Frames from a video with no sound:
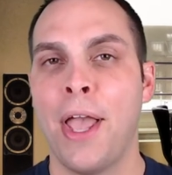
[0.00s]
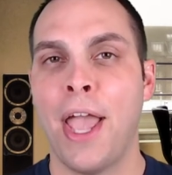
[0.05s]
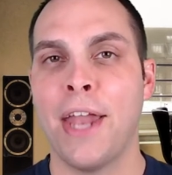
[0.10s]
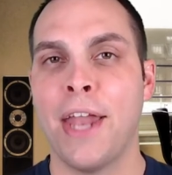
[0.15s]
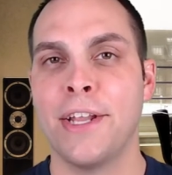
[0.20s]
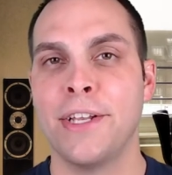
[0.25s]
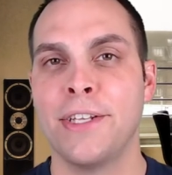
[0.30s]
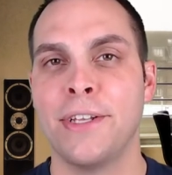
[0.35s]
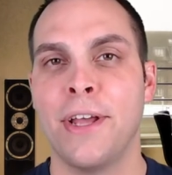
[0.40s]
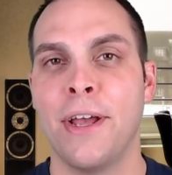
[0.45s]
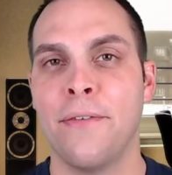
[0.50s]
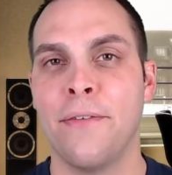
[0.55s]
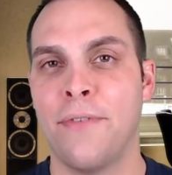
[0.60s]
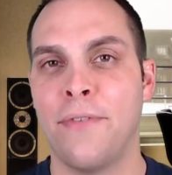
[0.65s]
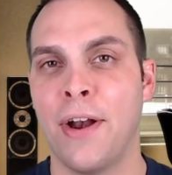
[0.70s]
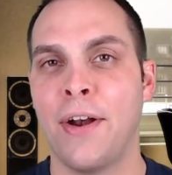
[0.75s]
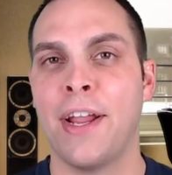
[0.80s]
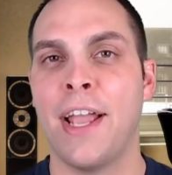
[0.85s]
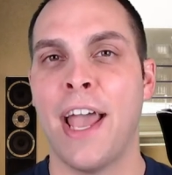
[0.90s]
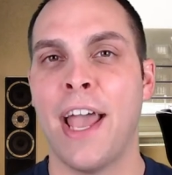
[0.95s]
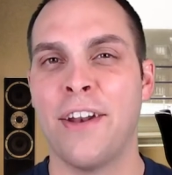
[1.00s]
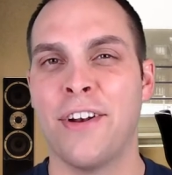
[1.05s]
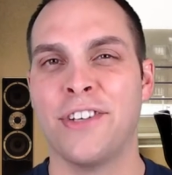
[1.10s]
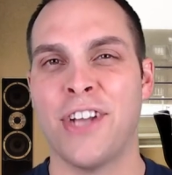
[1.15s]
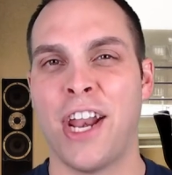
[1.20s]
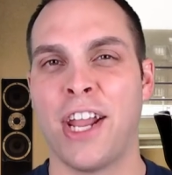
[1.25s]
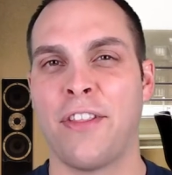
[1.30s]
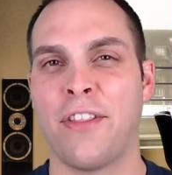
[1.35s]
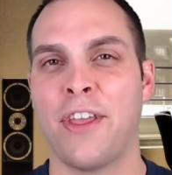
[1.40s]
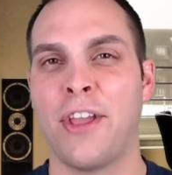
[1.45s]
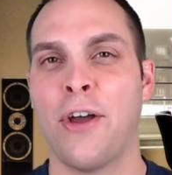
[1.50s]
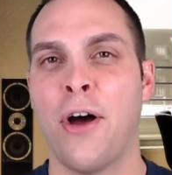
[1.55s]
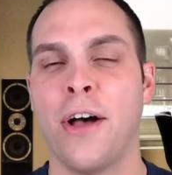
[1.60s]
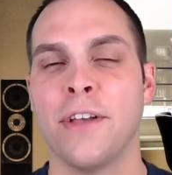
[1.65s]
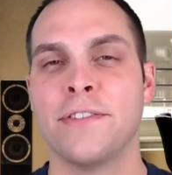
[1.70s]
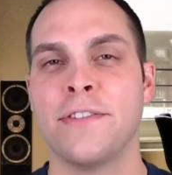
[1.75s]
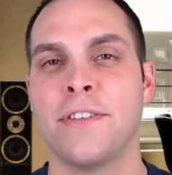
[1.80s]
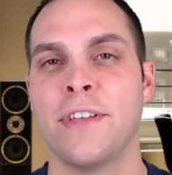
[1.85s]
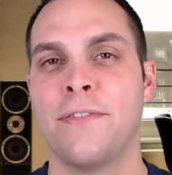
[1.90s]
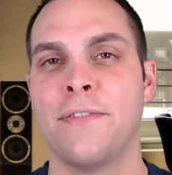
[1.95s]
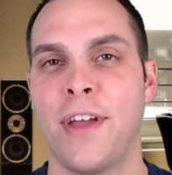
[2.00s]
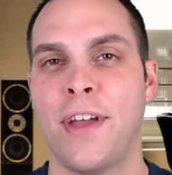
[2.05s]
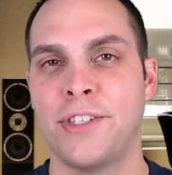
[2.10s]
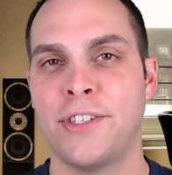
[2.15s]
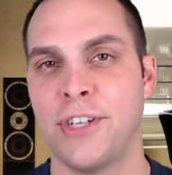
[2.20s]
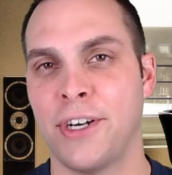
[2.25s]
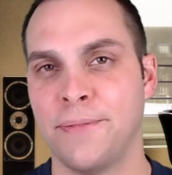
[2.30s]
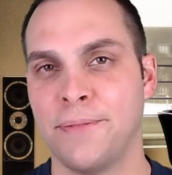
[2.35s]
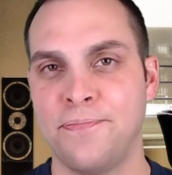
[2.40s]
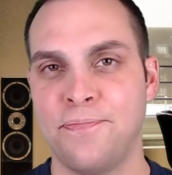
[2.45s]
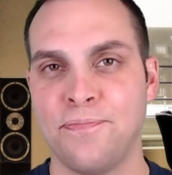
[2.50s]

in a very energetically costly adventure.